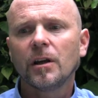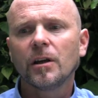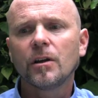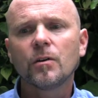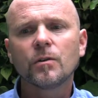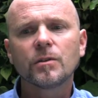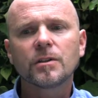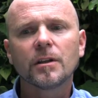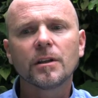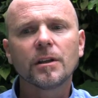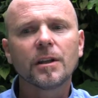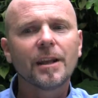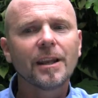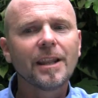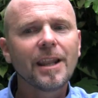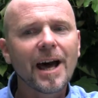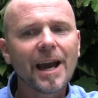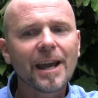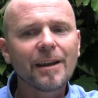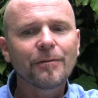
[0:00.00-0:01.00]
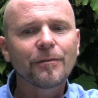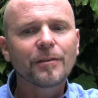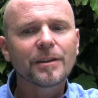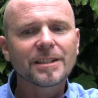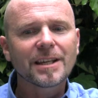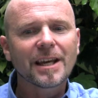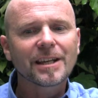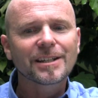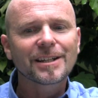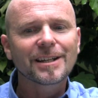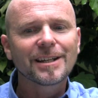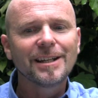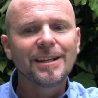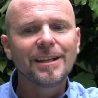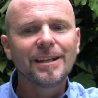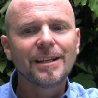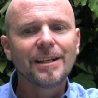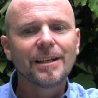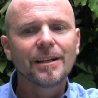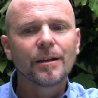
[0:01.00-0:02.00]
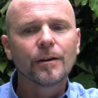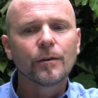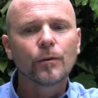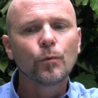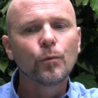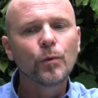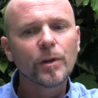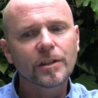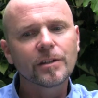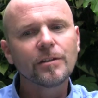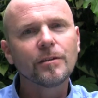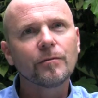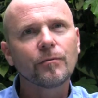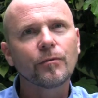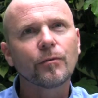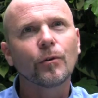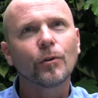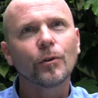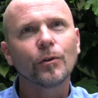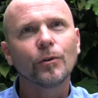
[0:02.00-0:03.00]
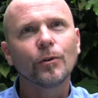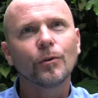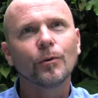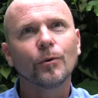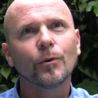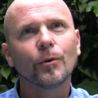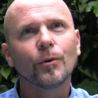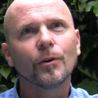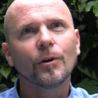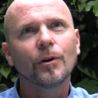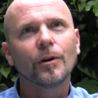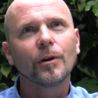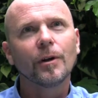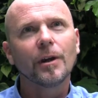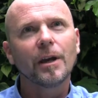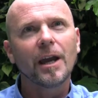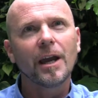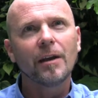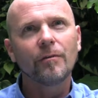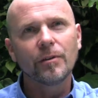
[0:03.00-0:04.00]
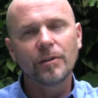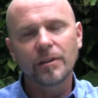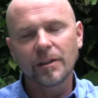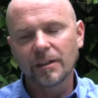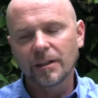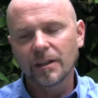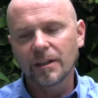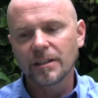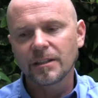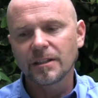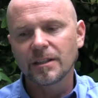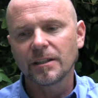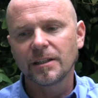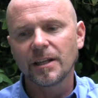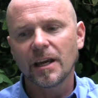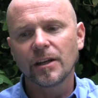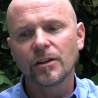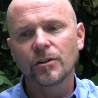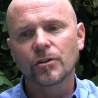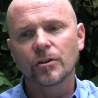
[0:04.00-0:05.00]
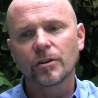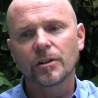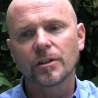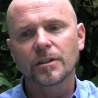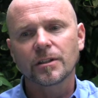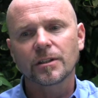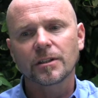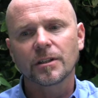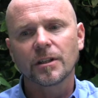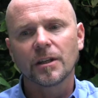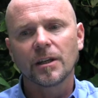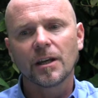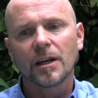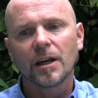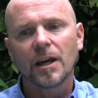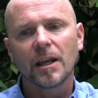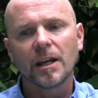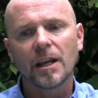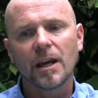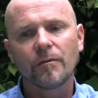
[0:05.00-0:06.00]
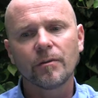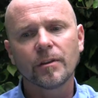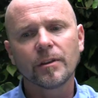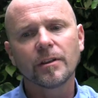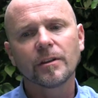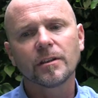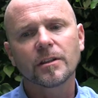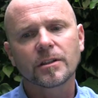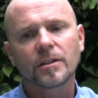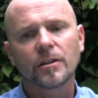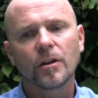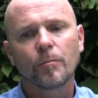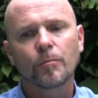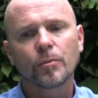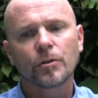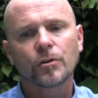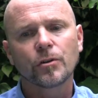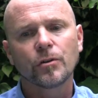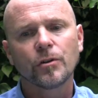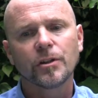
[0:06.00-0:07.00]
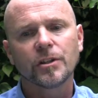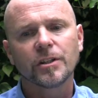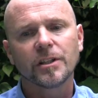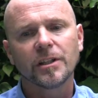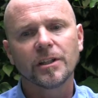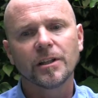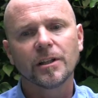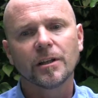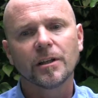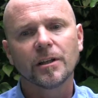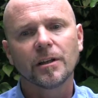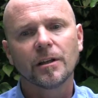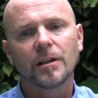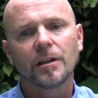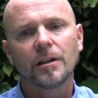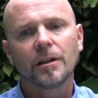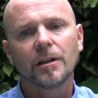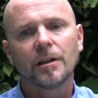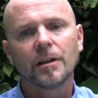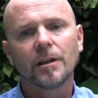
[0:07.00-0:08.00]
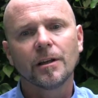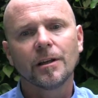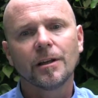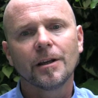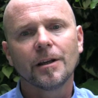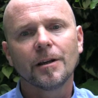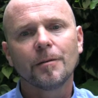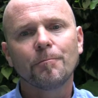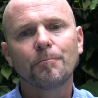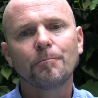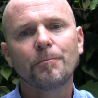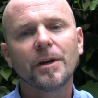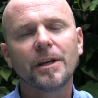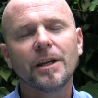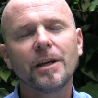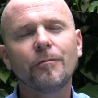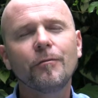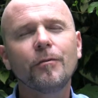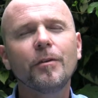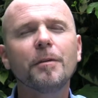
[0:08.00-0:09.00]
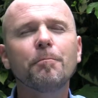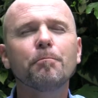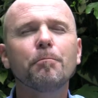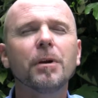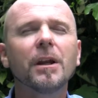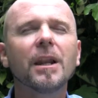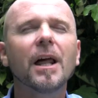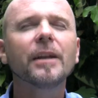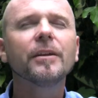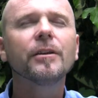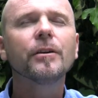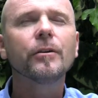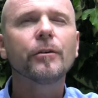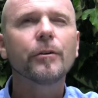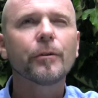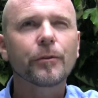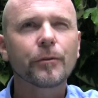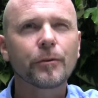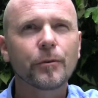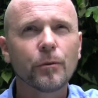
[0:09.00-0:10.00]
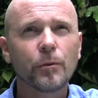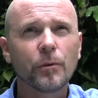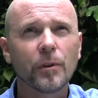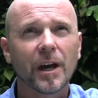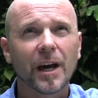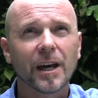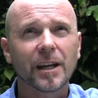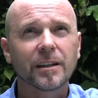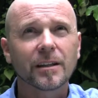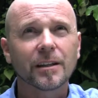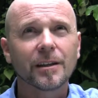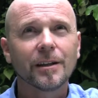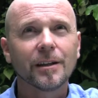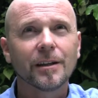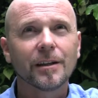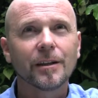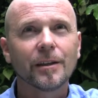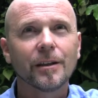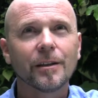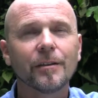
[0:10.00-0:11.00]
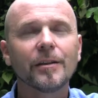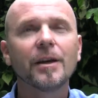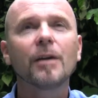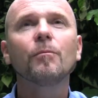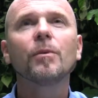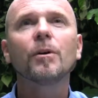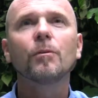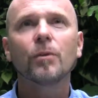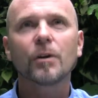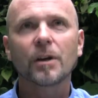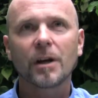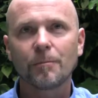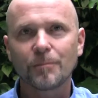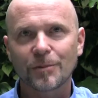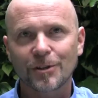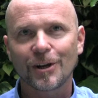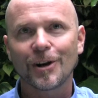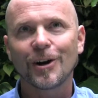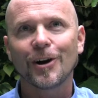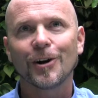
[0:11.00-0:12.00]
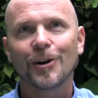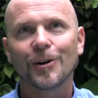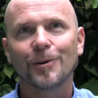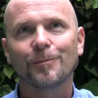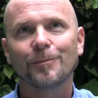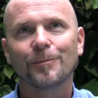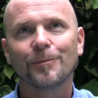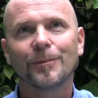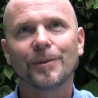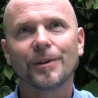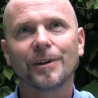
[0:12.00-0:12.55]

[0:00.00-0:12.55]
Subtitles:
He goes, life has actually written for you everything that is dangerous and everything that's an opportunity. But if we blunder through that, then we will come to harm.